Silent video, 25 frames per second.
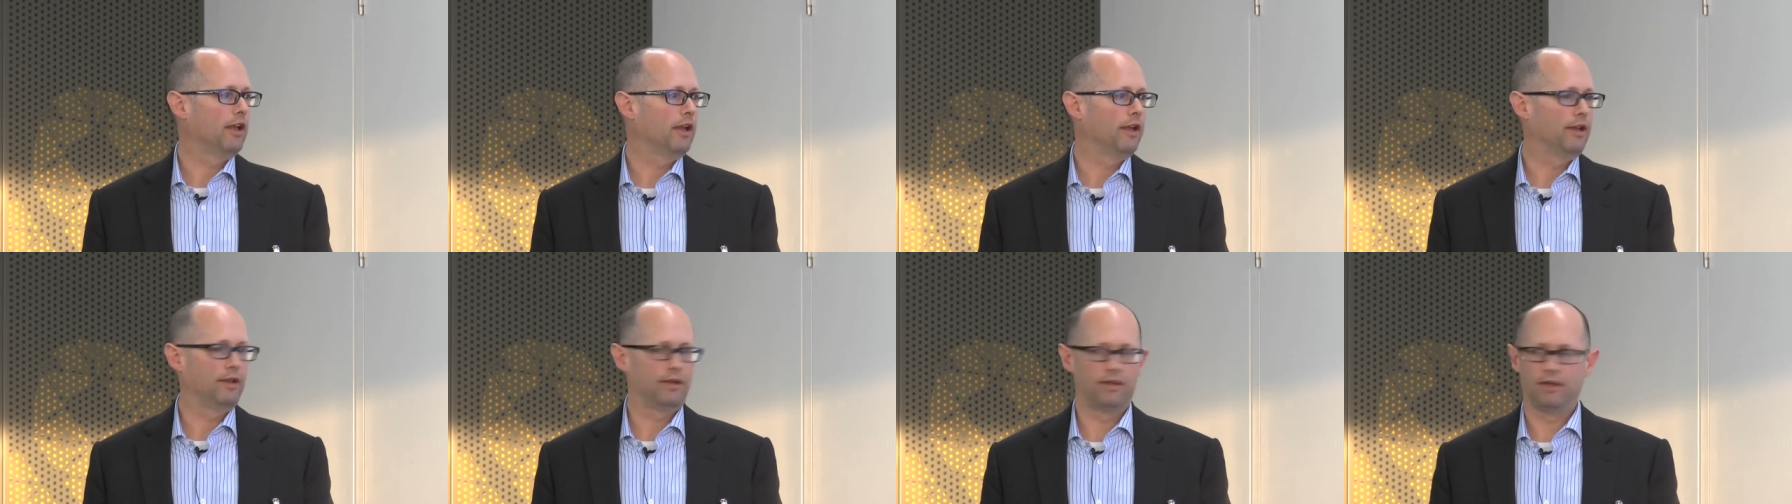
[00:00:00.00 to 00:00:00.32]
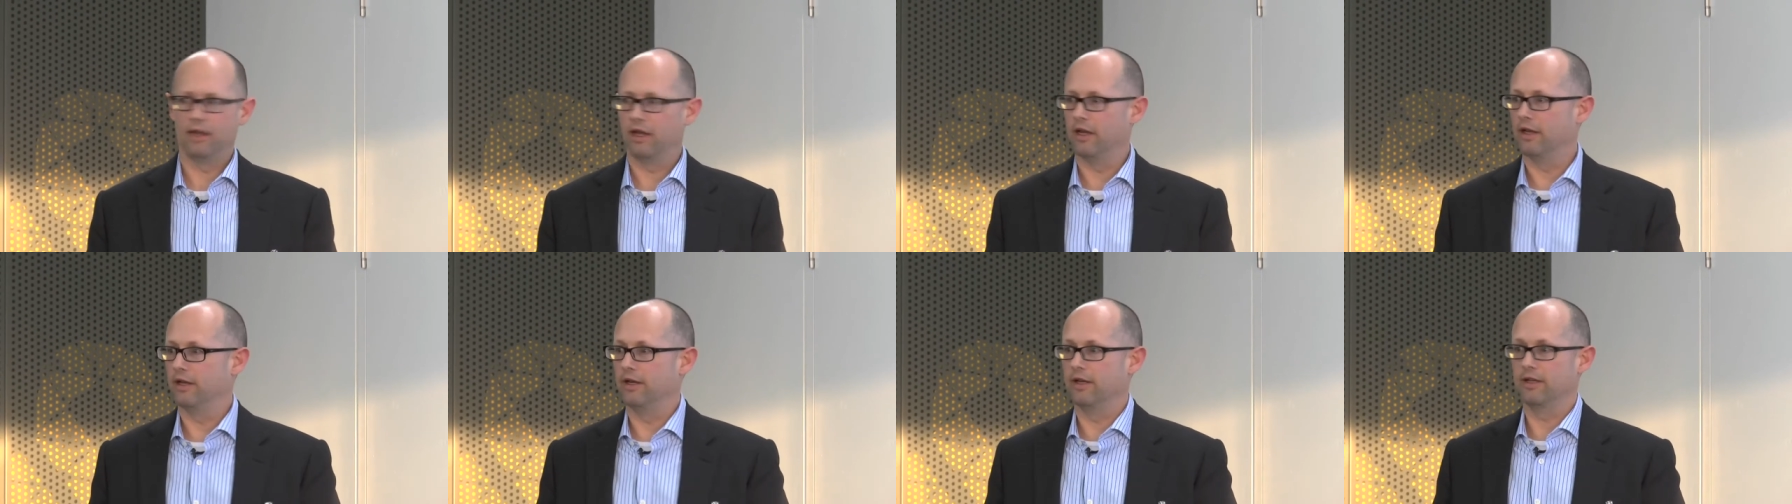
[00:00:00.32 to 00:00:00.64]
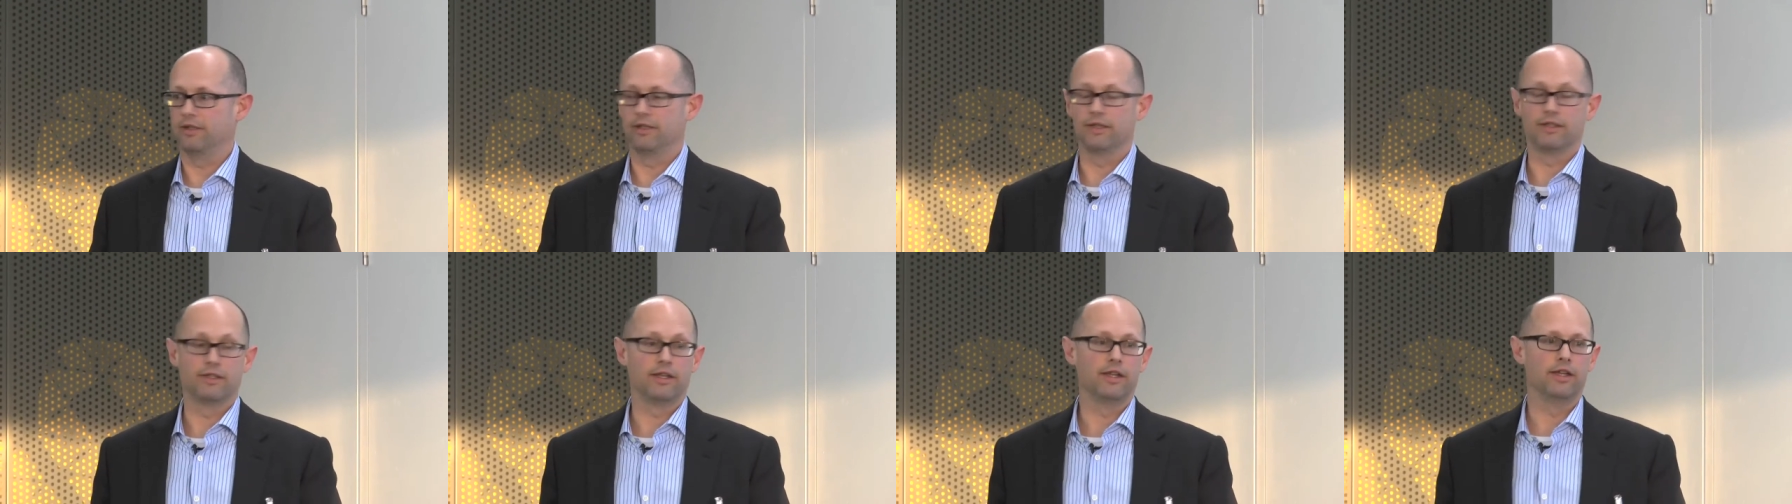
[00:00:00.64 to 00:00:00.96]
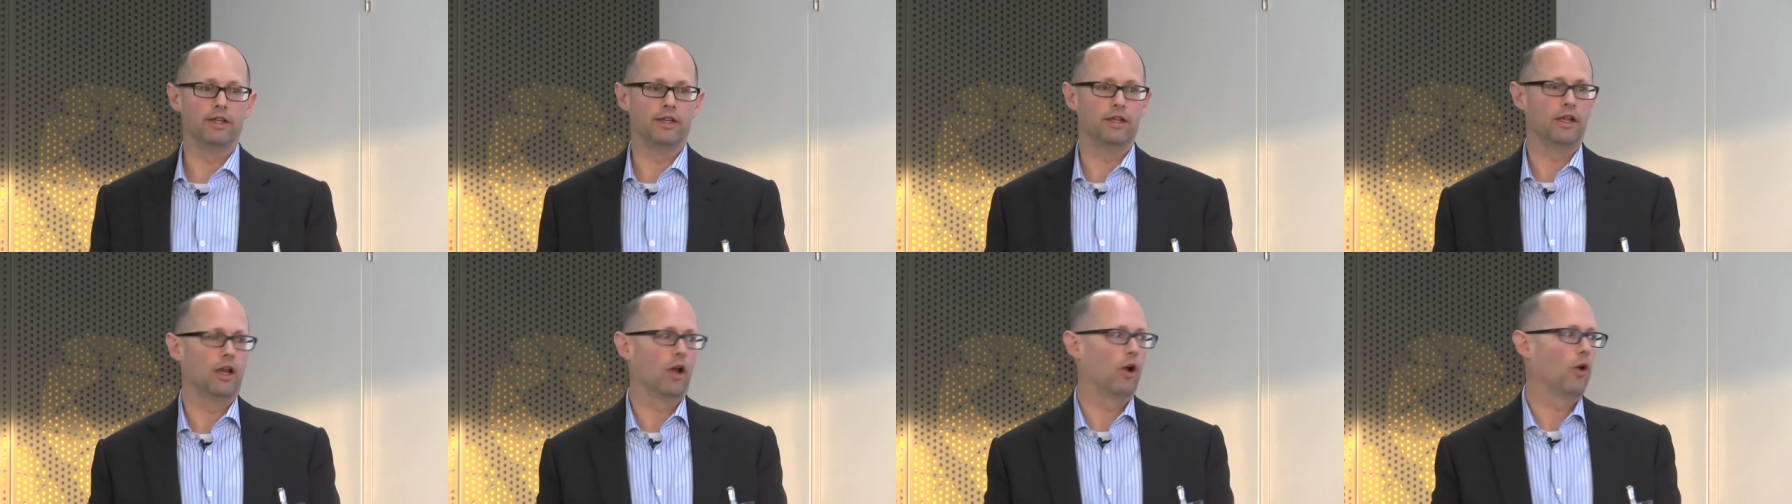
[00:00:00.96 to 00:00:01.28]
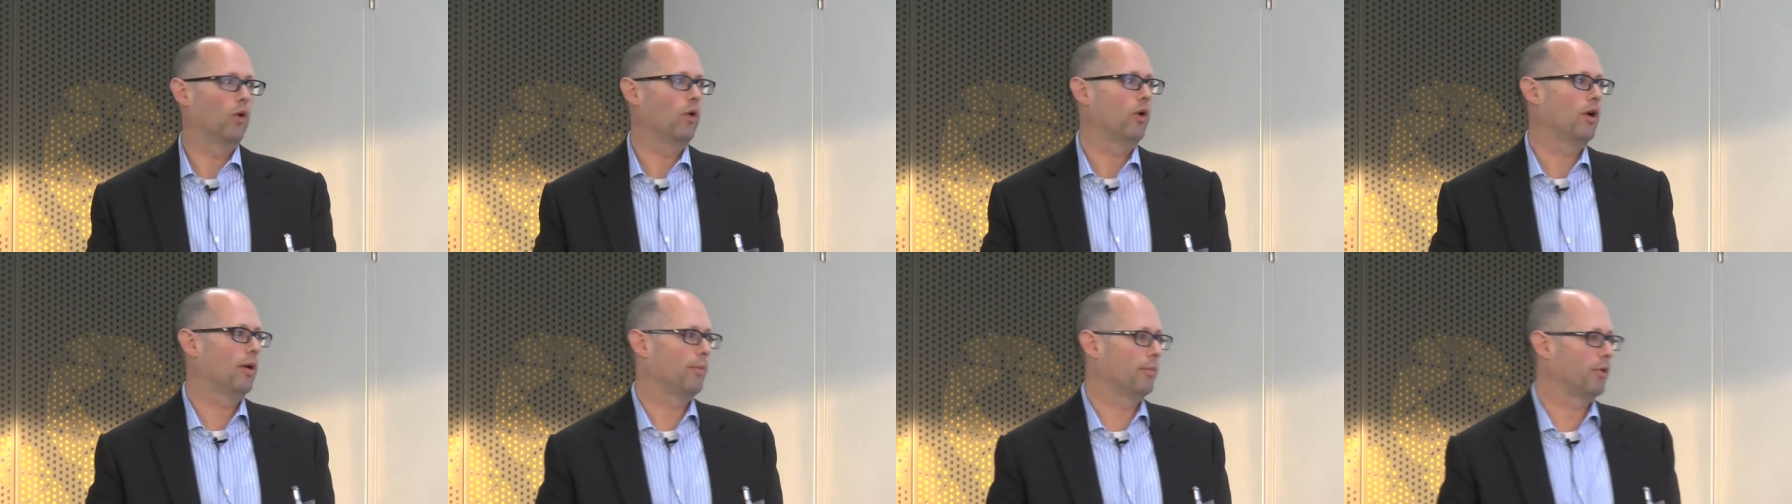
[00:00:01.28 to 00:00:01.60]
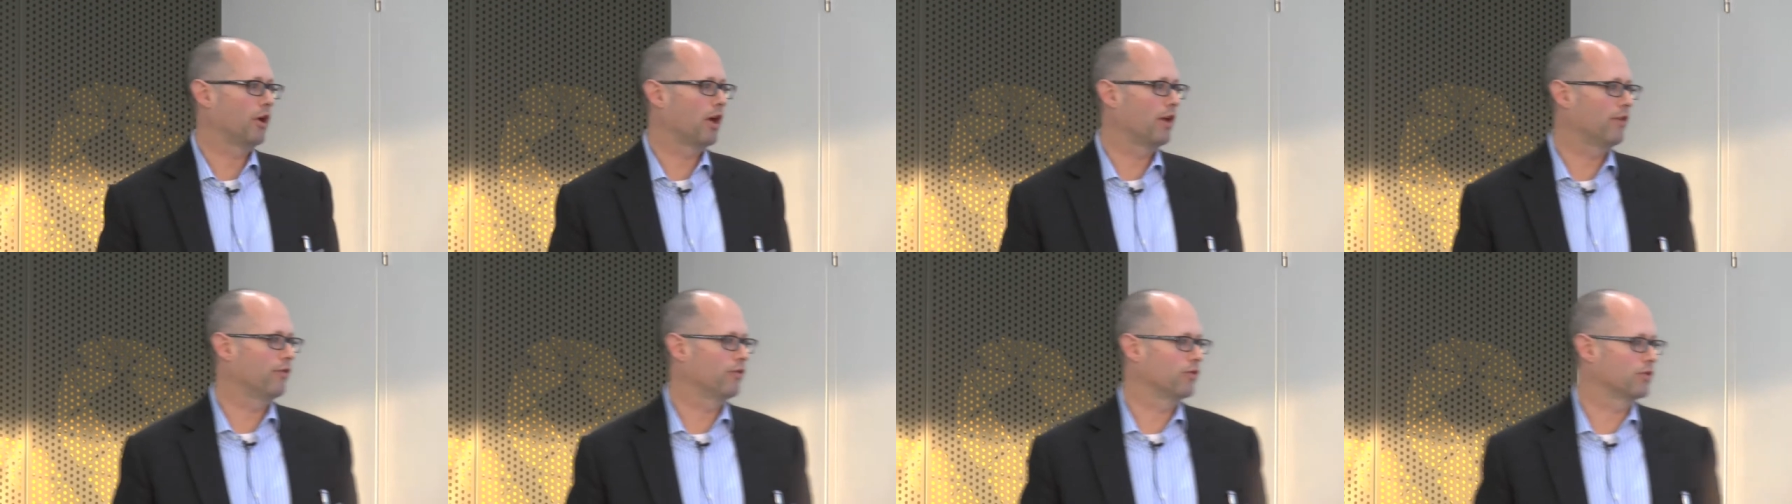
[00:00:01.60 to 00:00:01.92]
And, and as a CTO, I'm
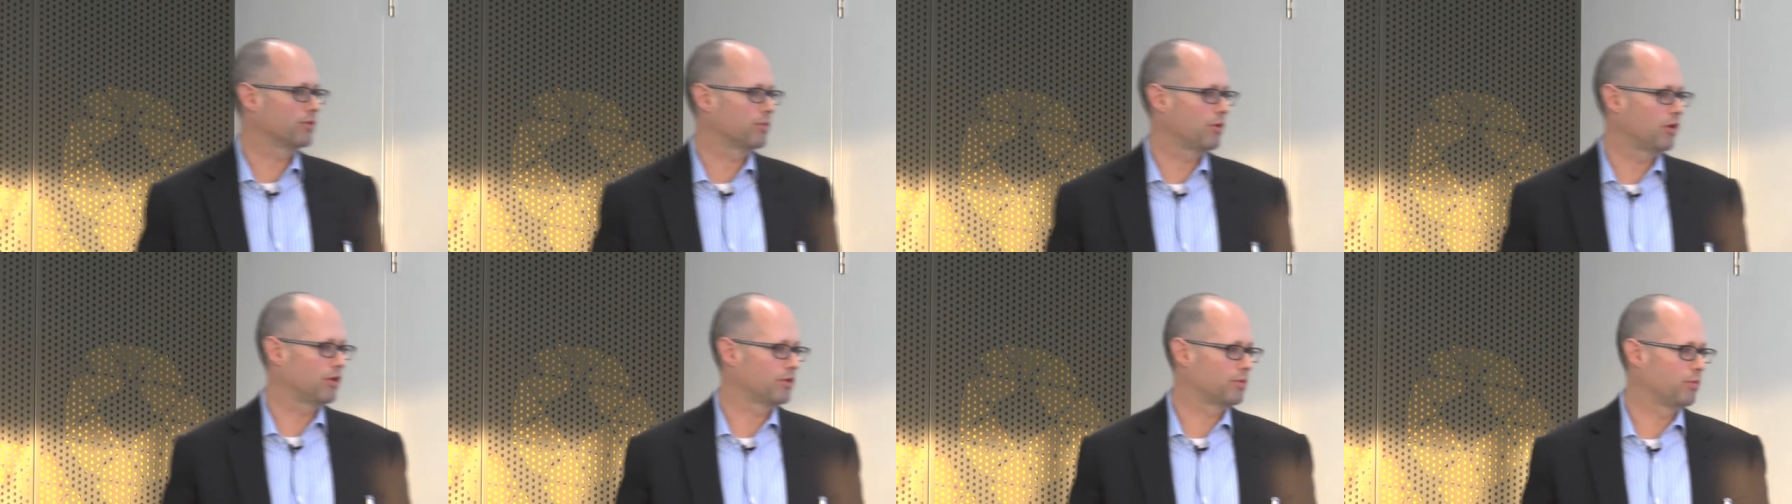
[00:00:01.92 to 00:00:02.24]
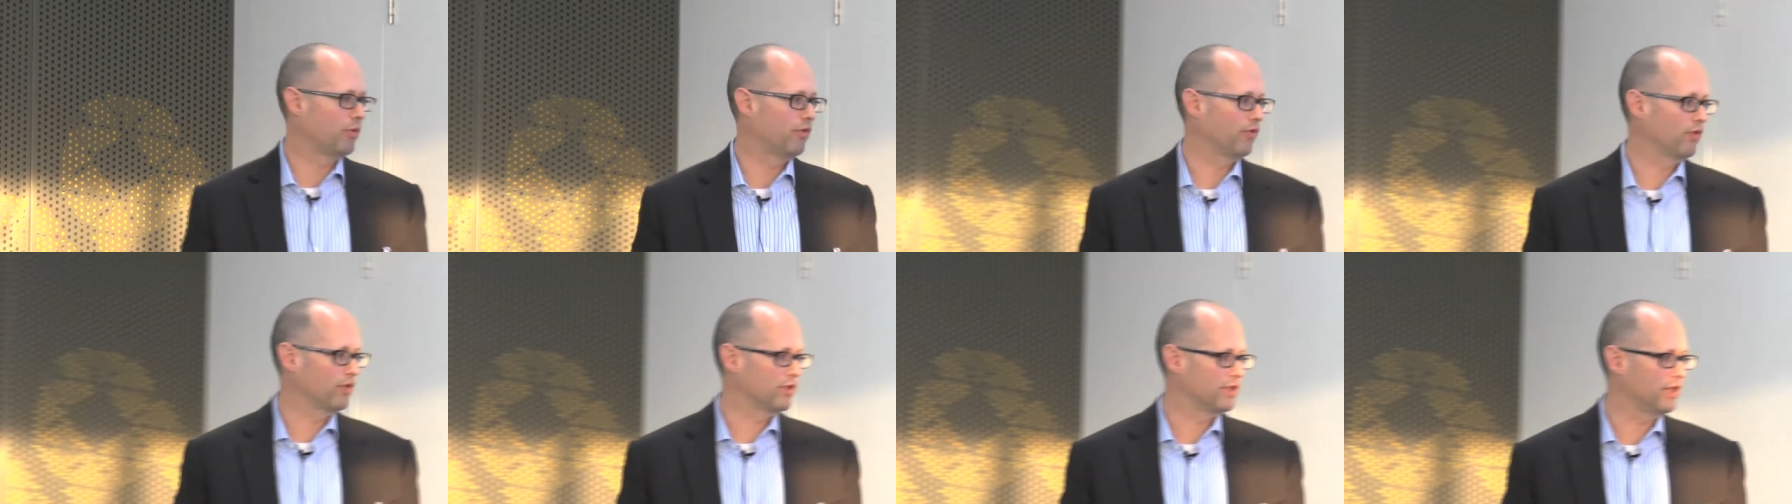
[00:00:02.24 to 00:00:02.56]
kind of responsible